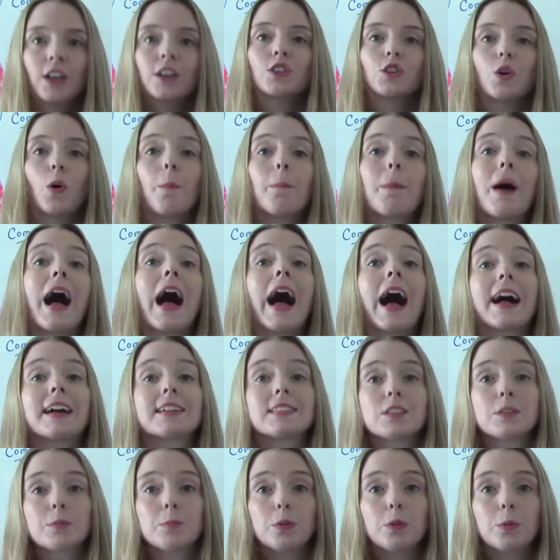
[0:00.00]
So
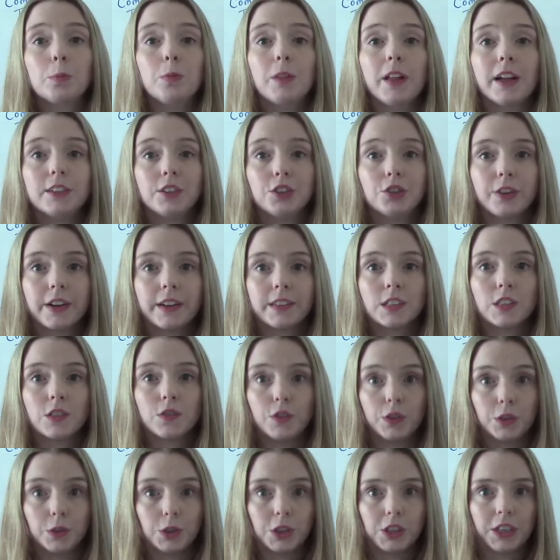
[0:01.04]
possible blood
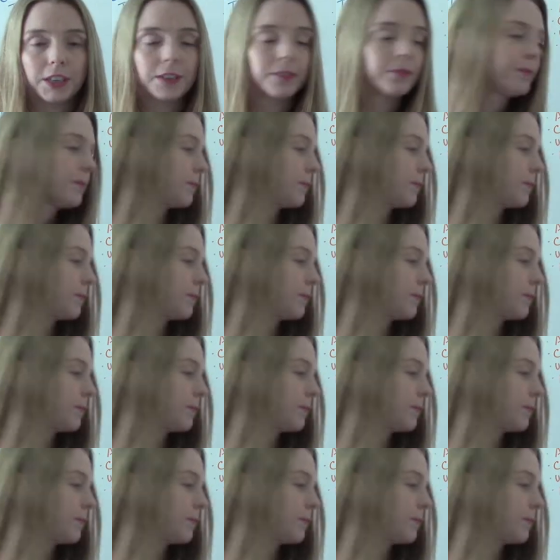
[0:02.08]
transfusion.